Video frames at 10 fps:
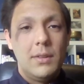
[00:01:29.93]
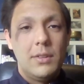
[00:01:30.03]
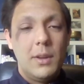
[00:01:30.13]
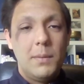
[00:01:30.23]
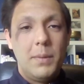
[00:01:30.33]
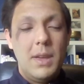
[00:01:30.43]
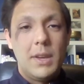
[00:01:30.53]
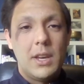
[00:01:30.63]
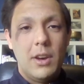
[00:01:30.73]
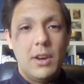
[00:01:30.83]
Simply
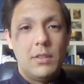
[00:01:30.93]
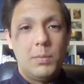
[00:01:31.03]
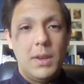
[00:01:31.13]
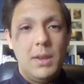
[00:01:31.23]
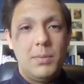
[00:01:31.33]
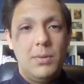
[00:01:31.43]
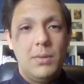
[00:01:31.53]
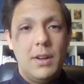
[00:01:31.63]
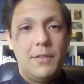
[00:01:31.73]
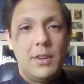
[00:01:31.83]
because
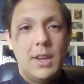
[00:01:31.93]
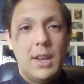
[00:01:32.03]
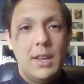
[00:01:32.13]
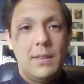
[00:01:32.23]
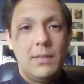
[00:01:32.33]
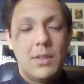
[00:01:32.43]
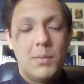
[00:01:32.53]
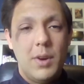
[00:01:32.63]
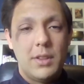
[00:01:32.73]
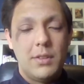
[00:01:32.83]
people are forgetting the
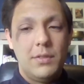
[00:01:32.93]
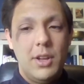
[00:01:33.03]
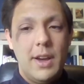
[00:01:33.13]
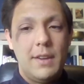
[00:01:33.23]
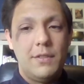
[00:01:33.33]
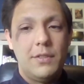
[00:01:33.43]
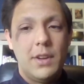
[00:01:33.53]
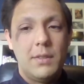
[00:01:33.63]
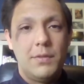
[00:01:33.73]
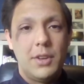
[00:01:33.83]
breath of life
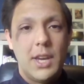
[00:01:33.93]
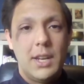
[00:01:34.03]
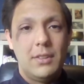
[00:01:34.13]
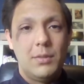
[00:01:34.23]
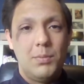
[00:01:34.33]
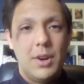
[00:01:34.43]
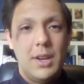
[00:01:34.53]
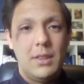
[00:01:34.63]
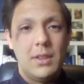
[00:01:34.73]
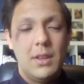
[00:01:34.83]
and forgetting to breathe.